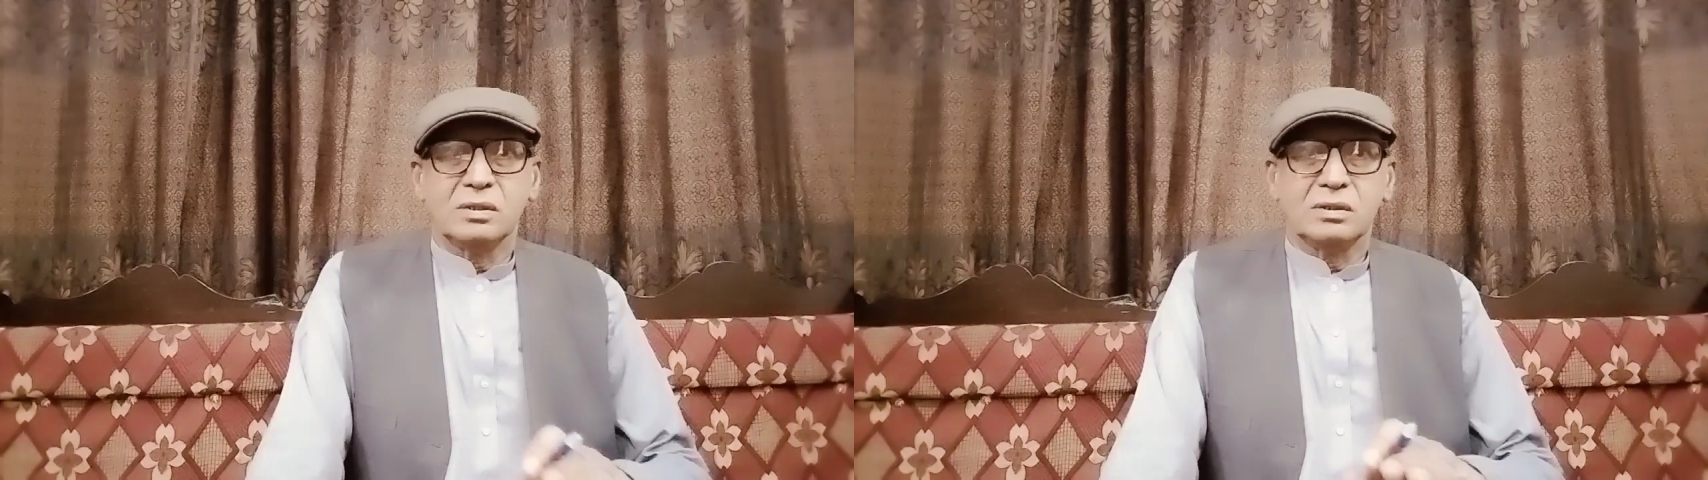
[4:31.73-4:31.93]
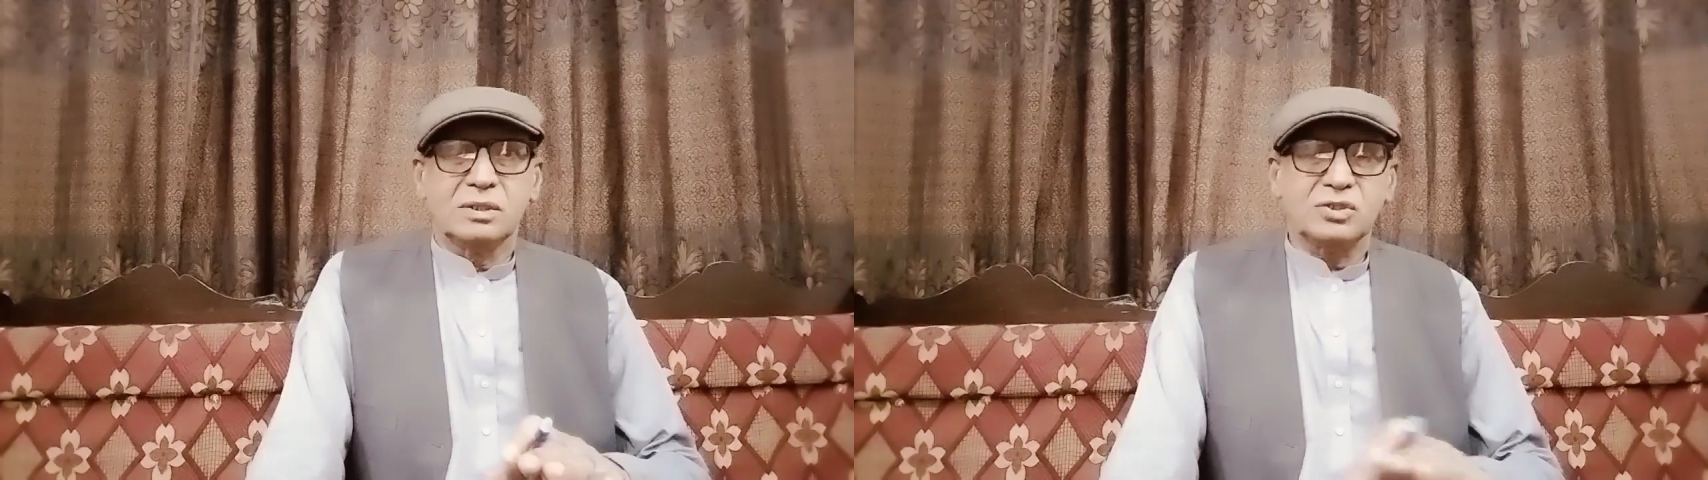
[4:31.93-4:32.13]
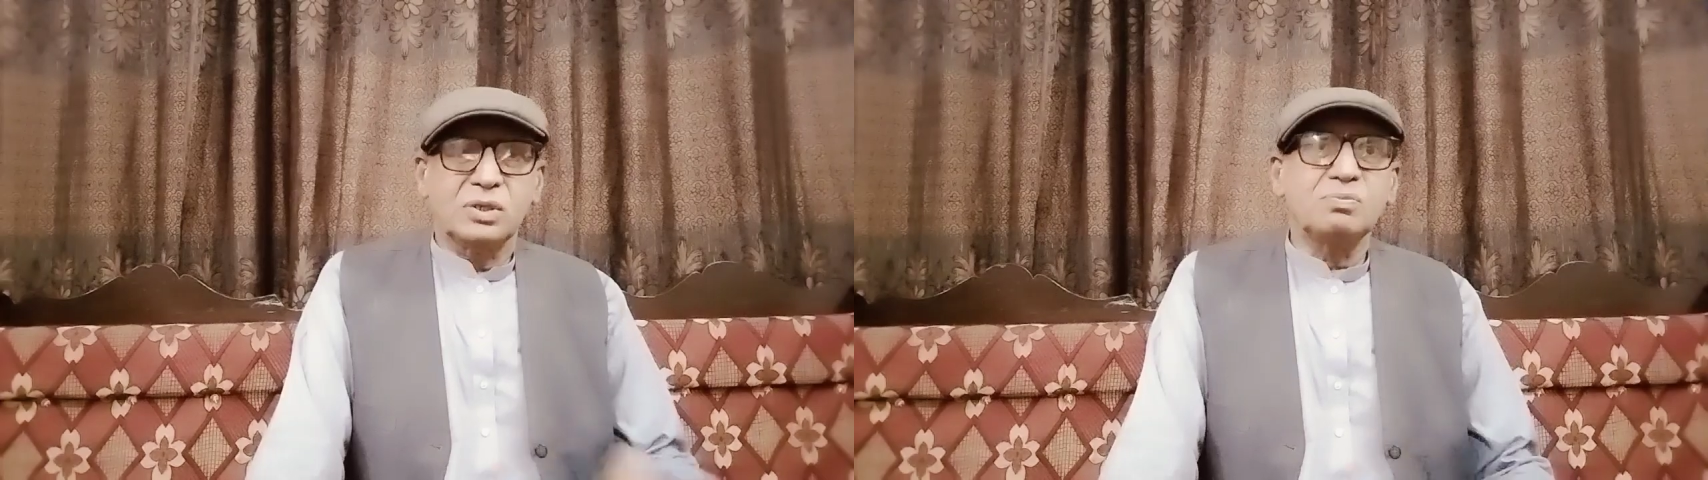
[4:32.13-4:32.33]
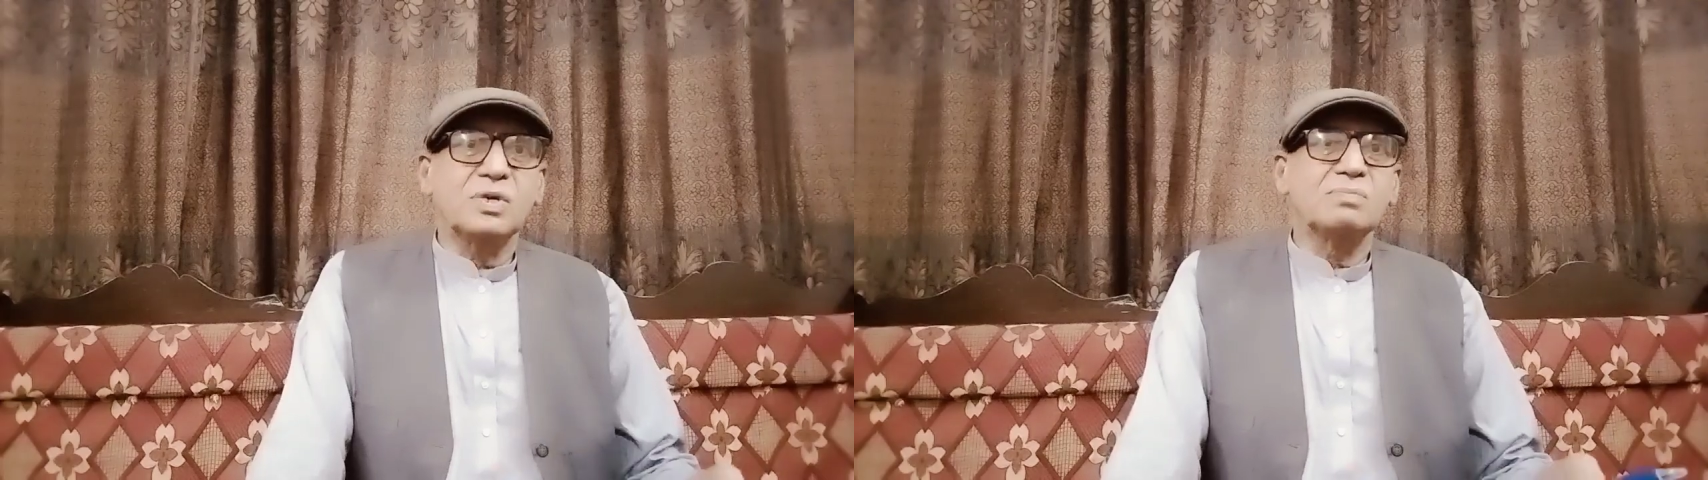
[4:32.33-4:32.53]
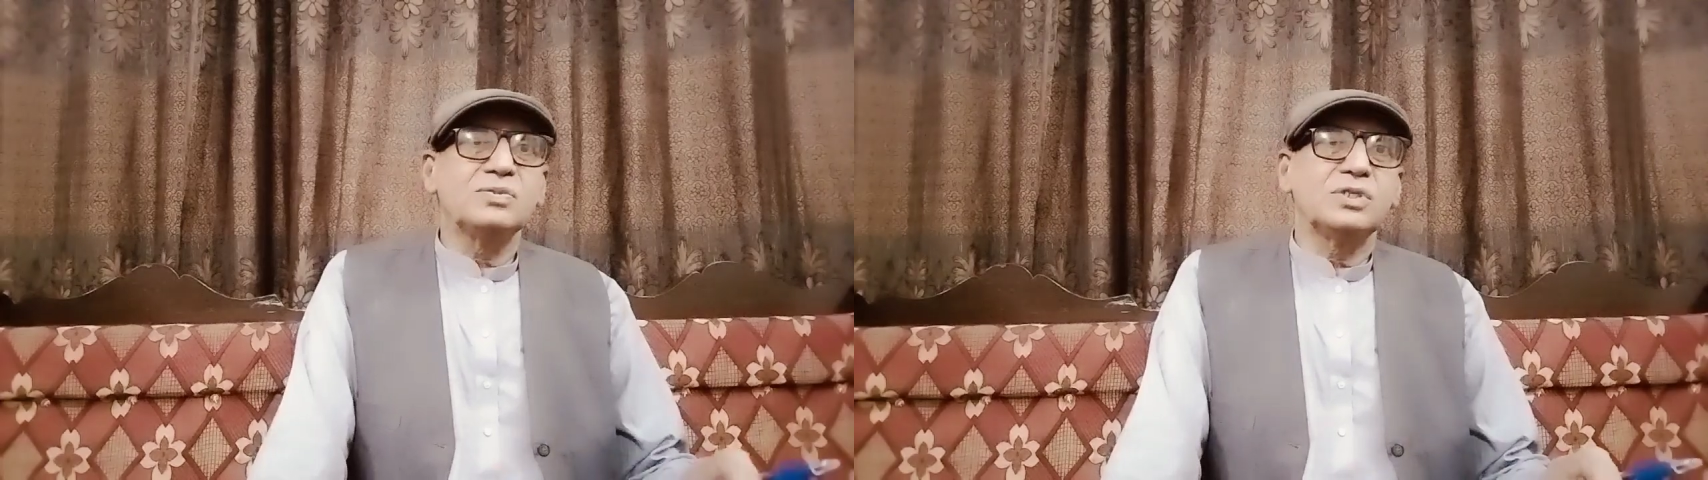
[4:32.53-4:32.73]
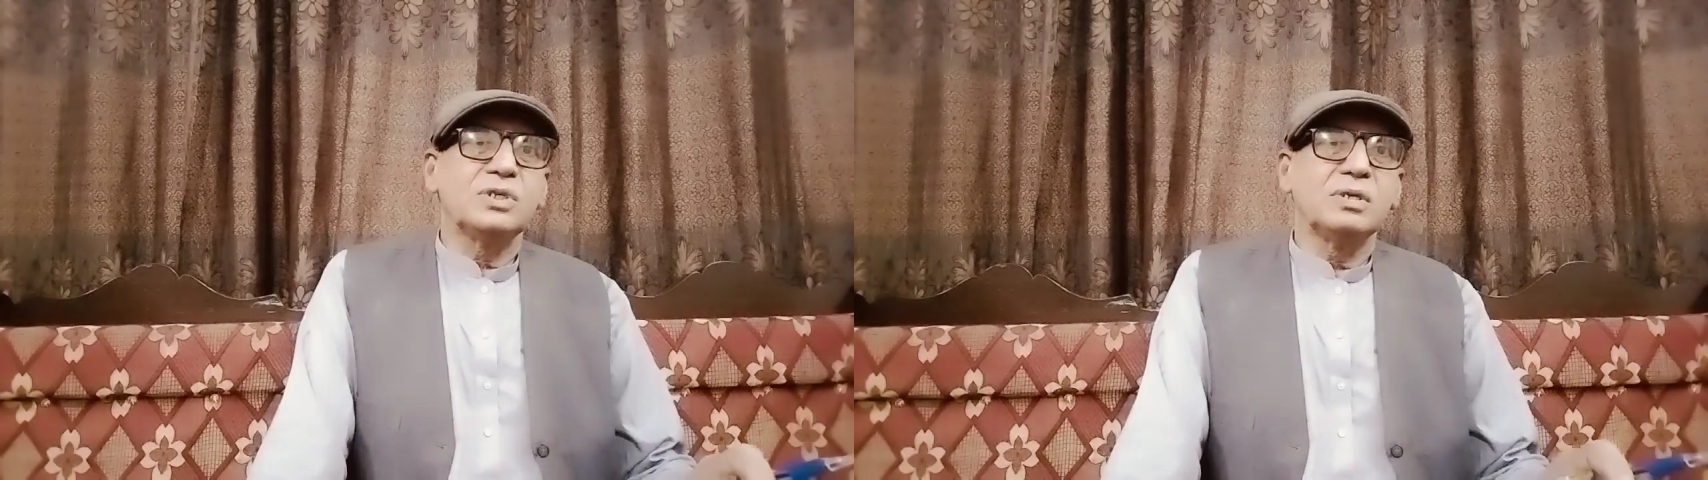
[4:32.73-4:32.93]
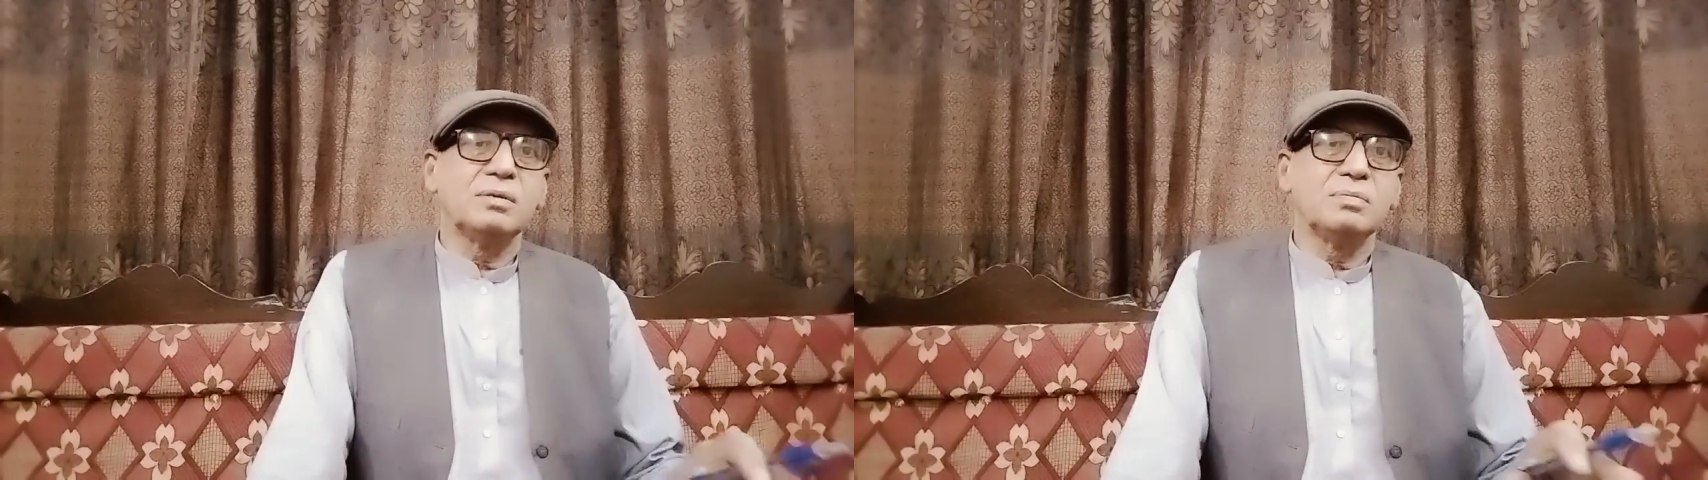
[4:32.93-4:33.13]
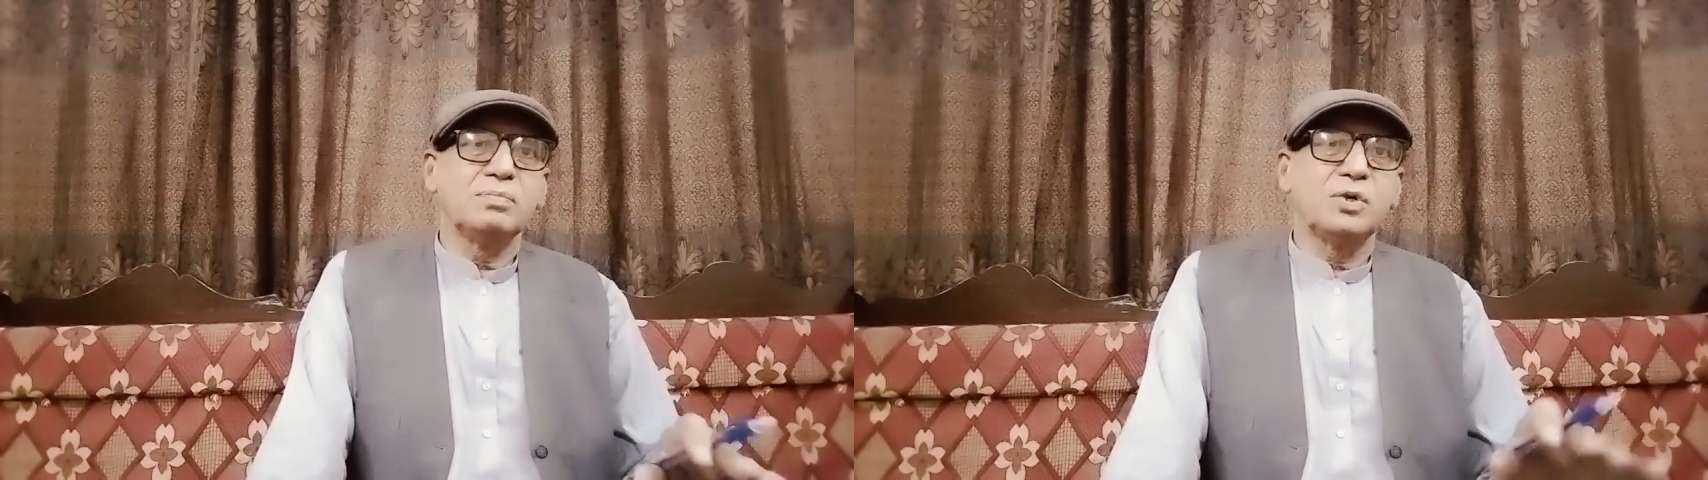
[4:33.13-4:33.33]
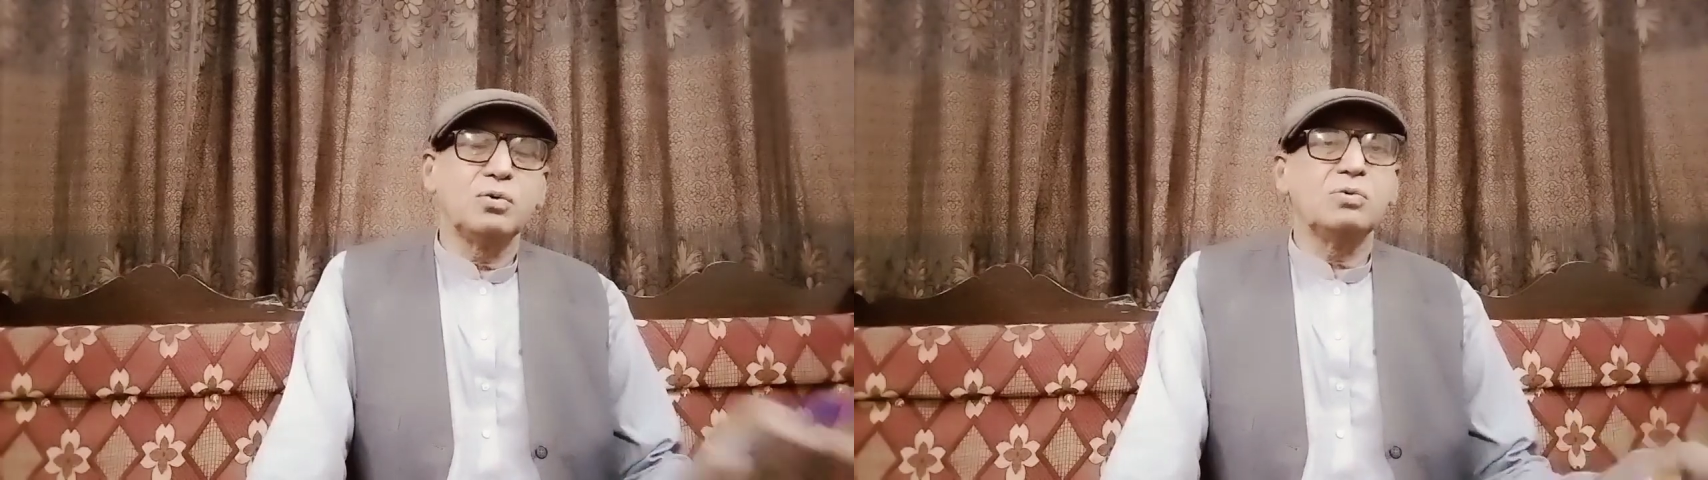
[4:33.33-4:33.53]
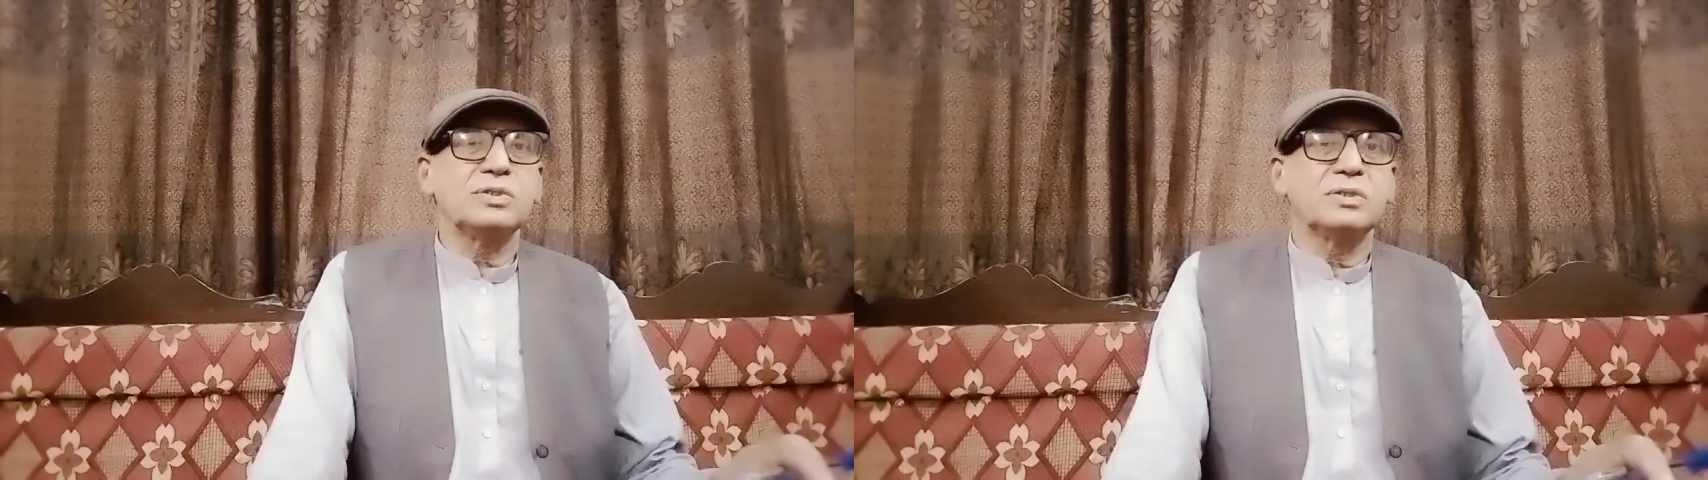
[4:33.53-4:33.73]
The symptoms
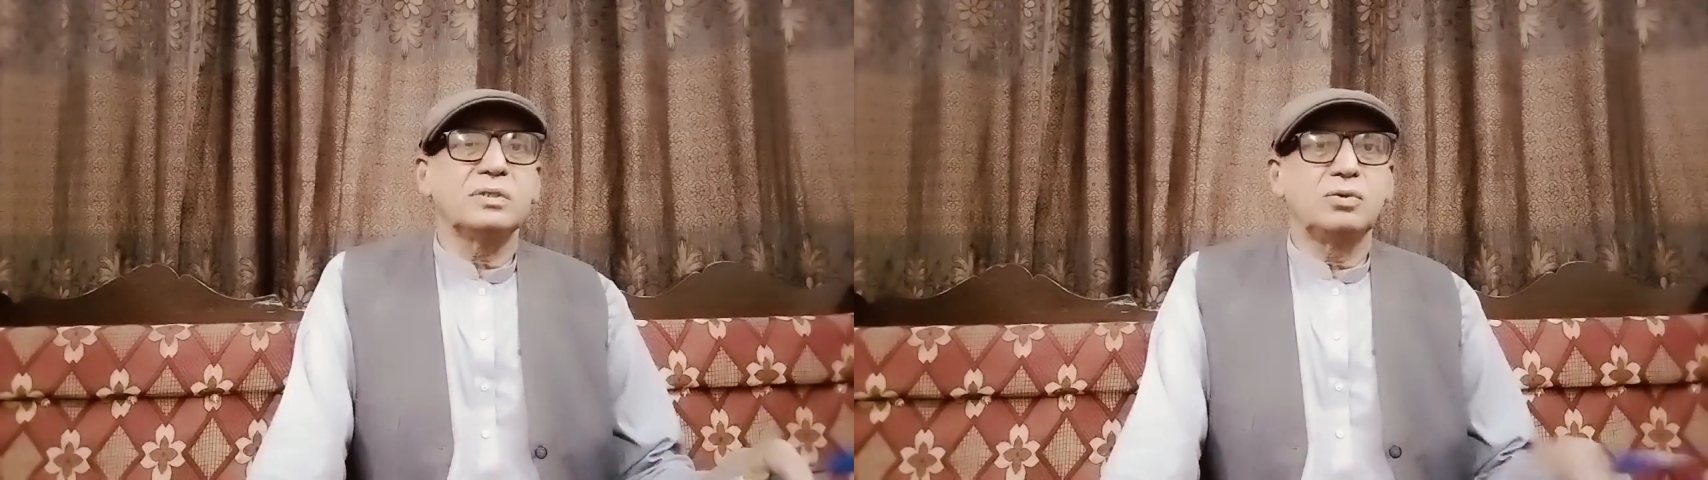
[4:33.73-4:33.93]
produced